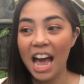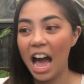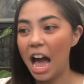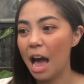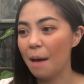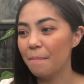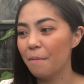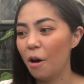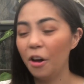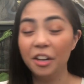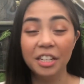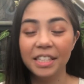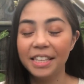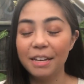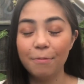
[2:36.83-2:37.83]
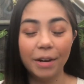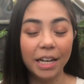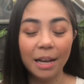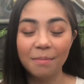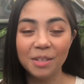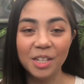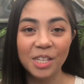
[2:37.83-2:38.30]
Honestly, when it
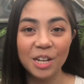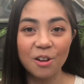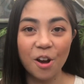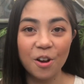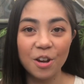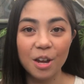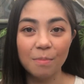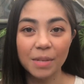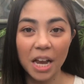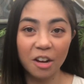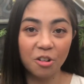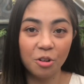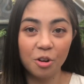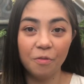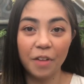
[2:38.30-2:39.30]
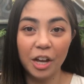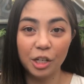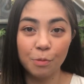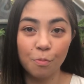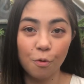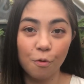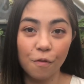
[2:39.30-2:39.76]
comes to Syngoniums, I couldn't vouch
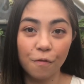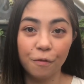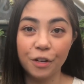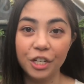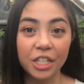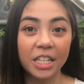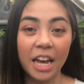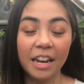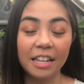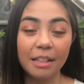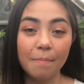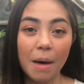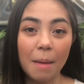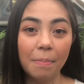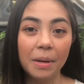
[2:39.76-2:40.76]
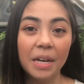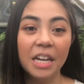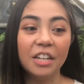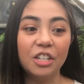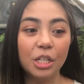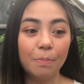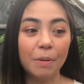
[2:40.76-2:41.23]
more for just cutting them up
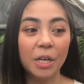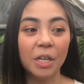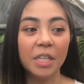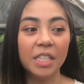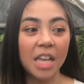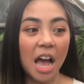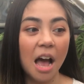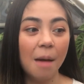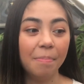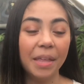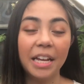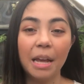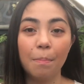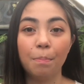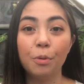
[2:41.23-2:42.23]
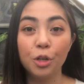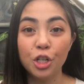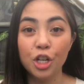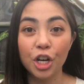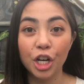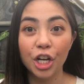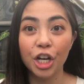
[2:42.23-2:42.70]
just because they get
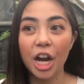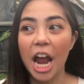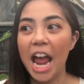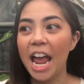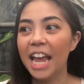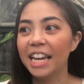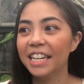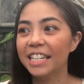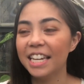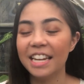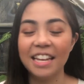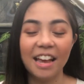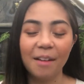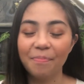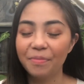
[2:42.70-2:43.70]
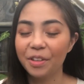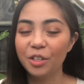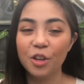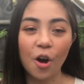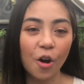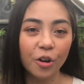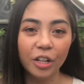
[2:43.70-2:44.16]
bushier and yeah,
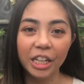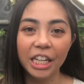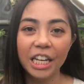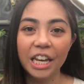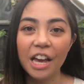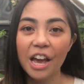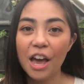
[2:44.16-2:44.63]
totally